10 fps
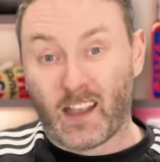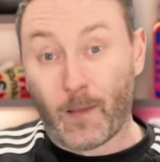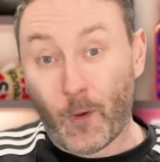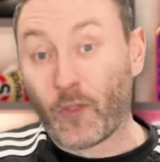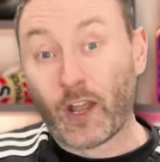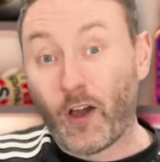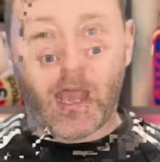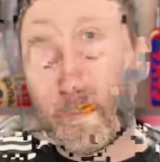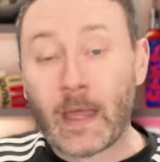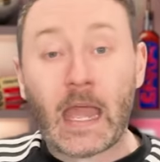I'm on the lot of
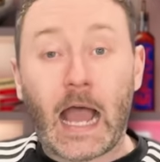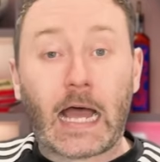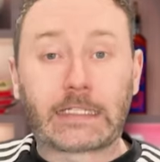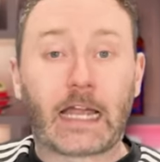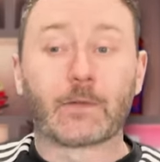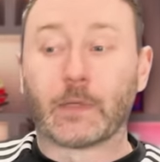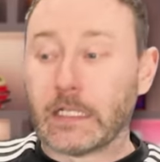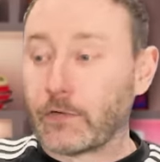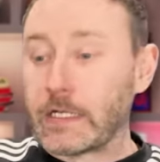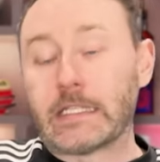them, at Adam
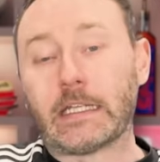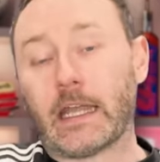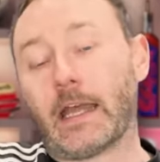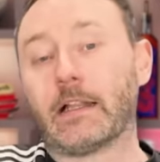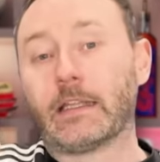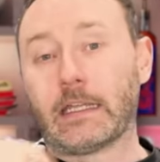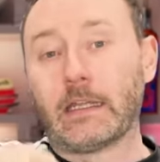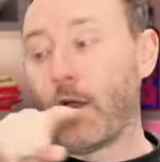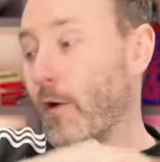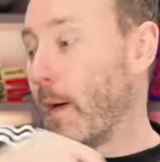Clery,
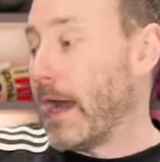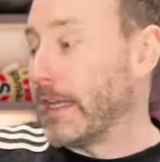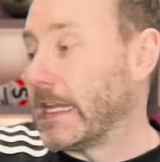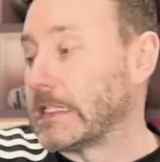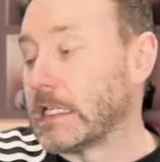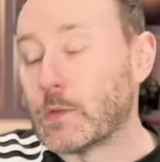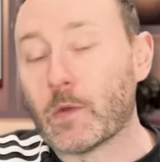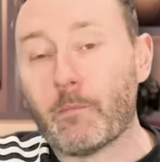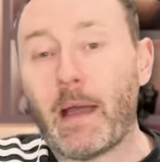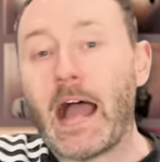C-L-E-R-Y, latest issue with a
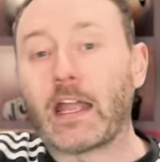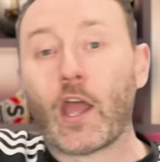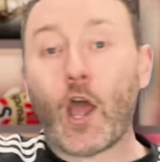mag.